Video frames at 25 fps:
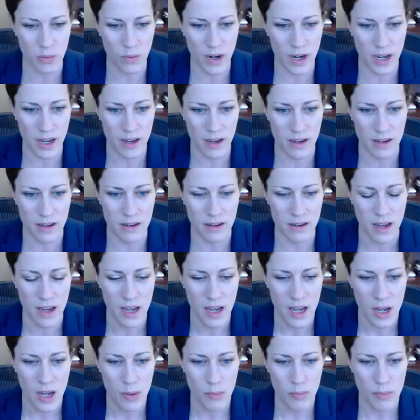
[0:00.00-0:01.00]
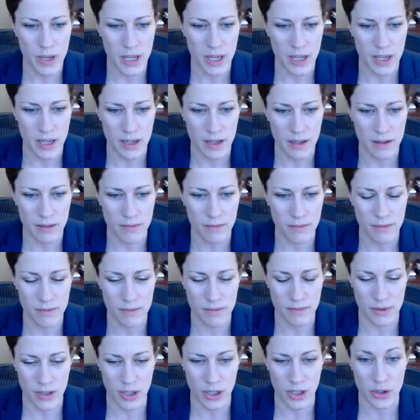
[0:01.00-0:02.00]
way be
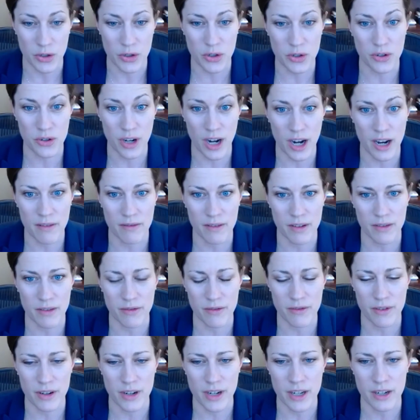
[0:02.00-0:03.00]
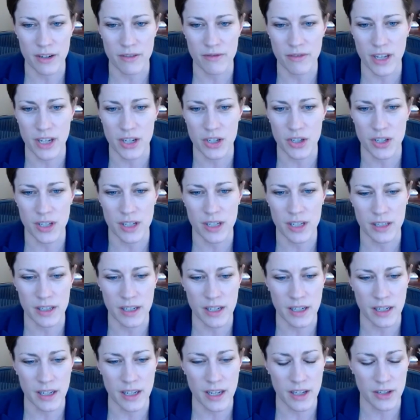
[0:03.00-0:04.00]
striving for innovation
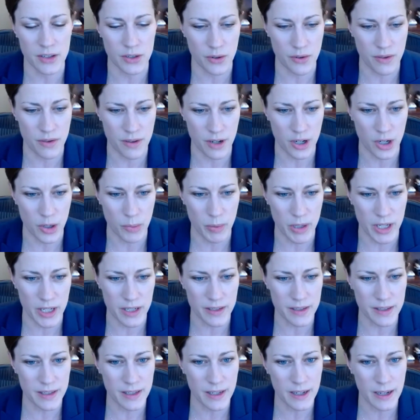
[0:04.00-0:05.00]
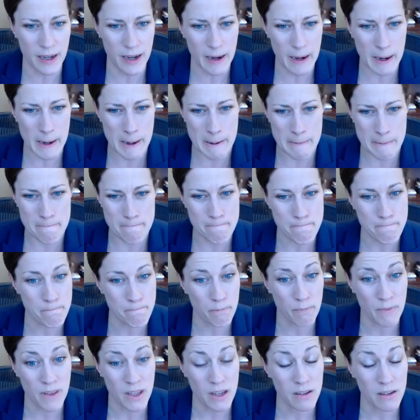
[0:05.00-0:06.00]
in cancer therapies.
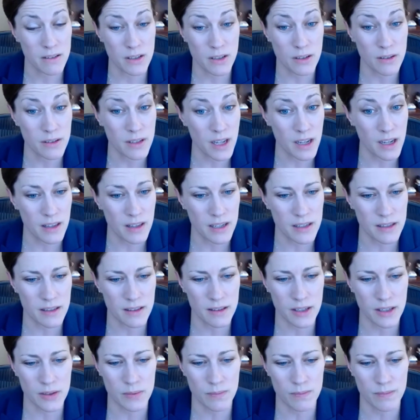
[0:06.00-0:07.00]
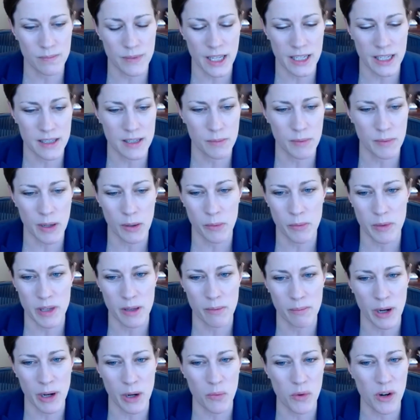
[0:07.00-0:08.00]
So yeah, that would be
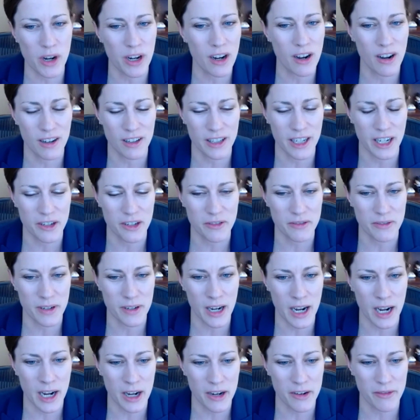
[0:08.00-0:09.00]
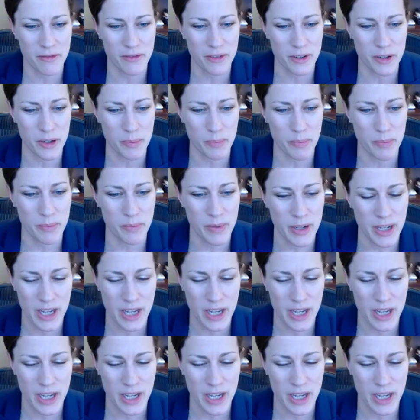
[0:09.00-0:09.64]
my one call out for